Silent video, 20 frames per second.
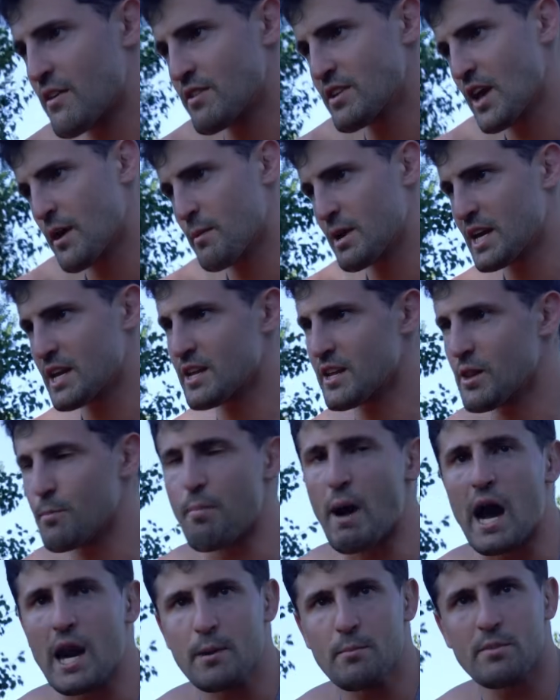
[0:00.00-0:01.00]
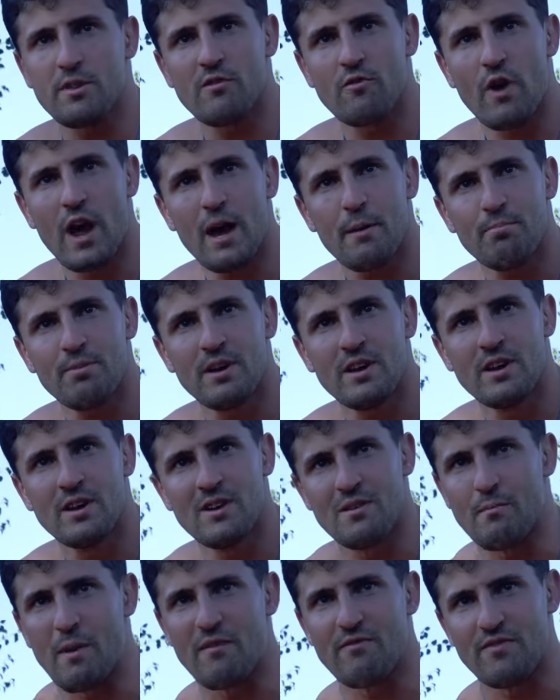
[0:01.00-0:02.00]
every time I get to the bottom of the rep,
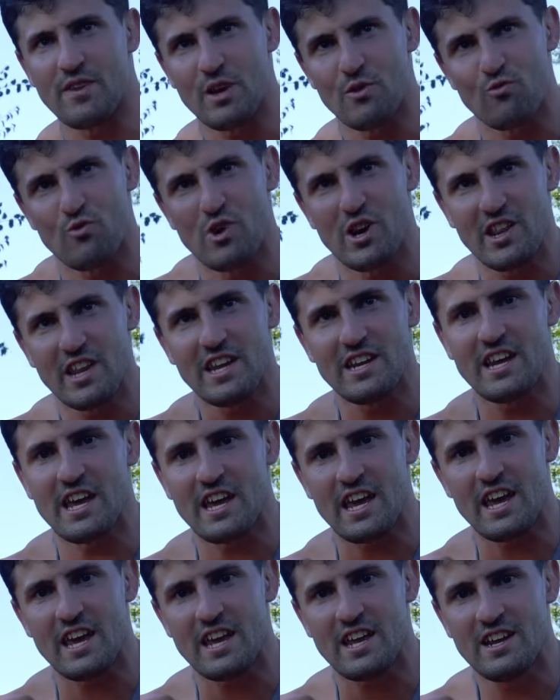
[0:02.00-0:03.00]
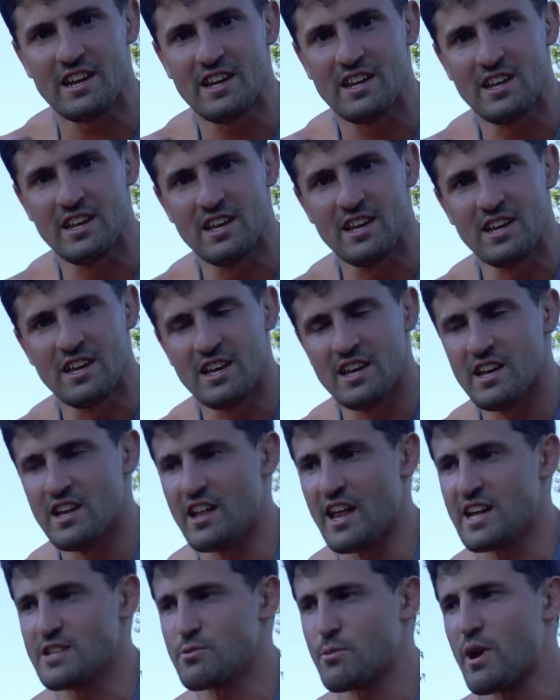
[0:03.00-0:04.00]
my feet really dig in,
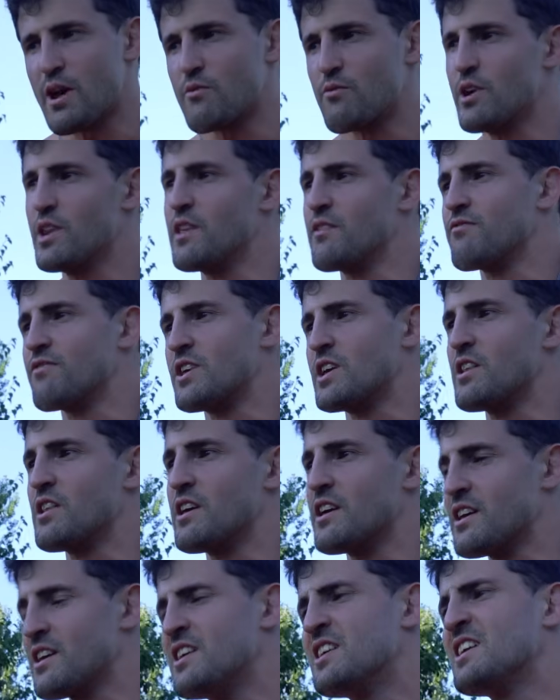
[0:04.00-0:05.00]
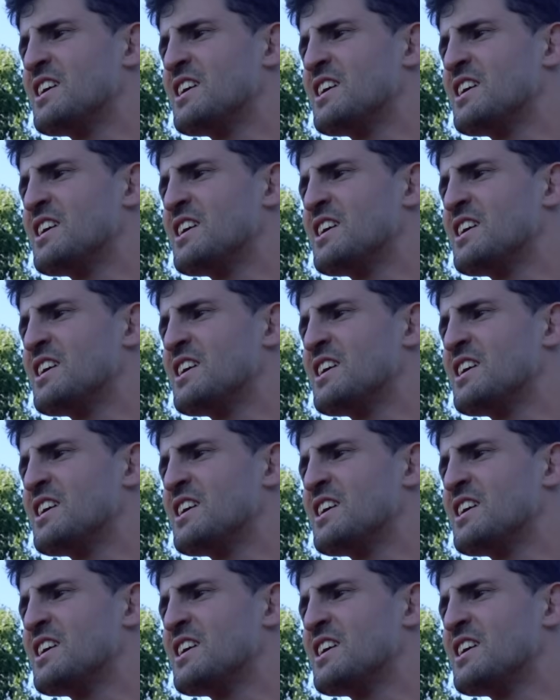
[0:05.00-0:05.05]
and that's when I really feel it.